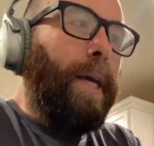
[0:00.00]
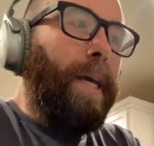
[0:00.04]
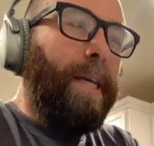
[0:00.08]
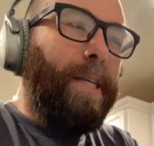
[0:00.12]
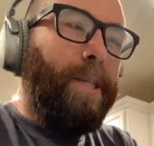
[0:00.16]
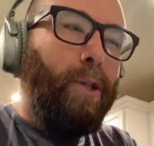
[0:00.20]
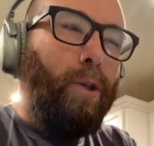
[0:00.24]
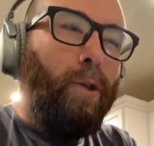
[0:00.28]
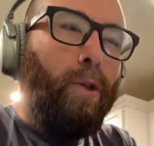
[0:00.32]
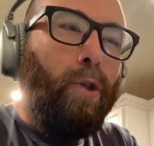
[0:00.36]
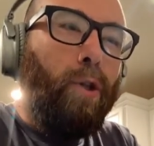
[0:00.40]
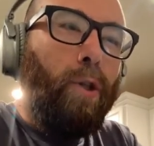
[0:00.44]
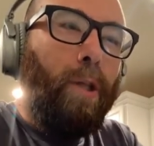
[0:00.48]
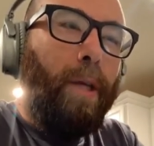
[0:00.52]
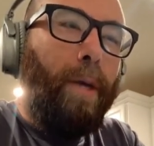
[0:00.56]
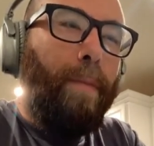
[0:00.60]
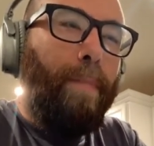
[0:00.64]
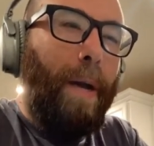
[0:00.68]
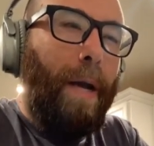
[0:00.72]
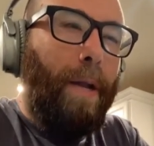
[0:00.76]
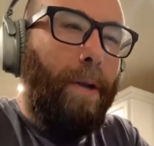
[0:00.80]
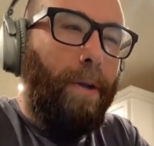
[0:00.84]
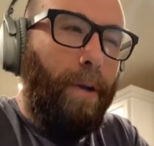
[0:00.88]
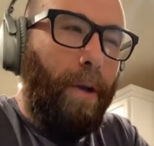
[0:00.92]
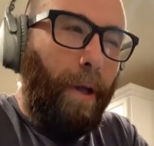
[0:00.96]
it's usually
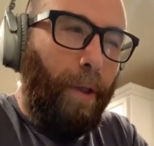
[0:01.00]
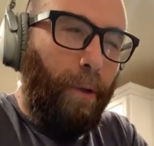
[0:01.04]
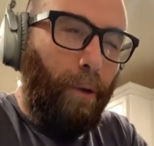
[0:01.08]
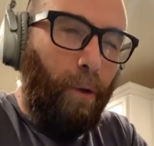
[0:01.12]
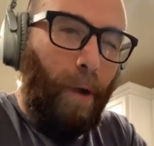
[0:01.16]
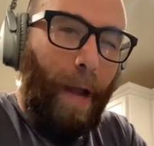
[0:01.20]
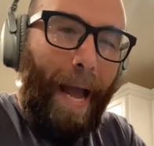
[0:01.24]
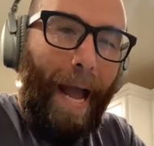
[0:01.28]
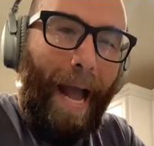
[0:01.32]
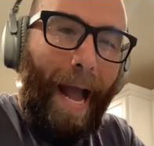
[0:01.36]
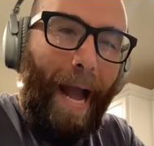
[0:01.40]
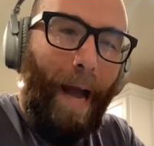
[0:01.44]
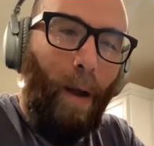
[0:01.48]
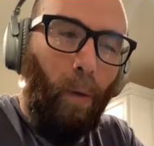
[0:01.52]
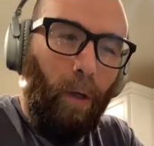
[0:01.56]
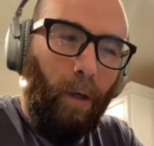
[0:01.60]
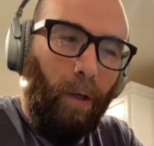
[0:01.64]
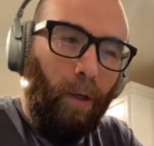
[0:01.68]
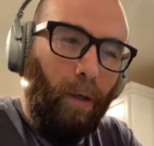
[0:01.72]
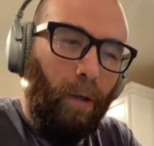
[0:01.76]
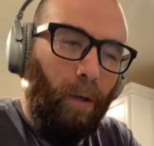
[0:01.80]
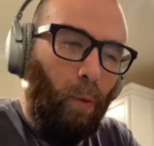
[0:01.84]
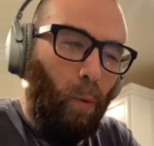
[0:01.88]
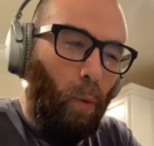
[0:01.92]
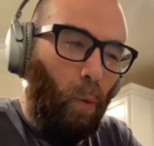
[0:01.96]
about another
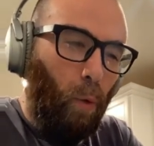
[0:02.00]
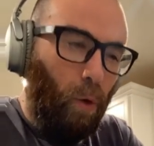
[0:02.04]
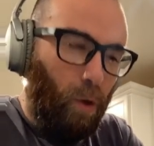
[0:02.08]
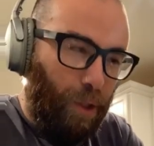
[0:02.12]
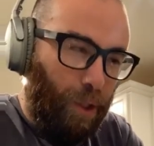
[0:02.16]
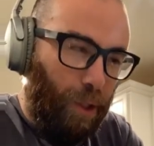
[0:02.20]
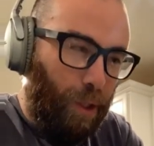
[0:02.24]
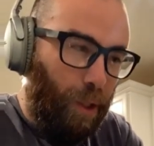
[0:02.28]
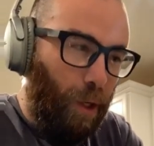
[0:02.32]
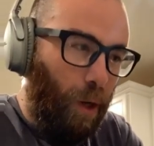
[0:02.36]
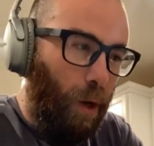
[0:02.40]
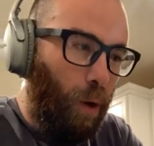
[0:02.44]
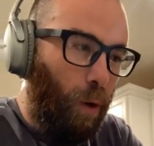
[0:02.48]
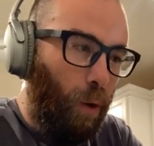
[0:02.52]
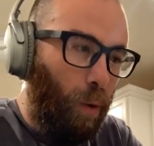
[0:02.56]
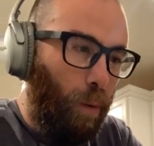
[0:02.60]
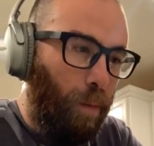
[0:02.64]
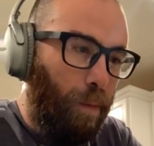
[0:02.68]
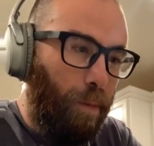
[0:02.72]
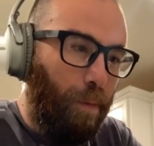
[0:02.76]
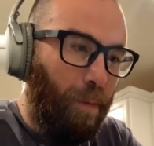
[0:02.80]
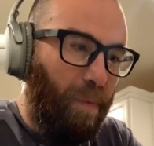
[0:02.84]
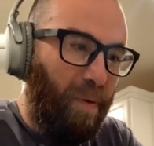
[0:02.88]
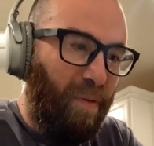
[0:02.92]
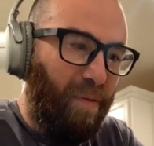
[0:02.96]
hour or so